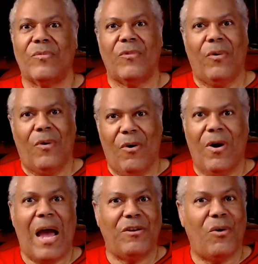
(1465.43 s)
or
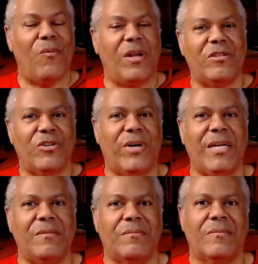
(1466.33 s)
I don't want to do
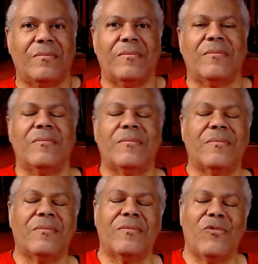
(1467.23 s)
it?
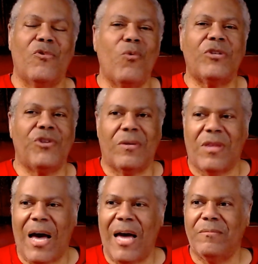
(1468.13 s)
What's your
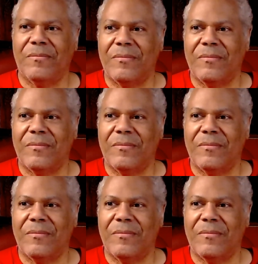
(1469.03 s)
thought?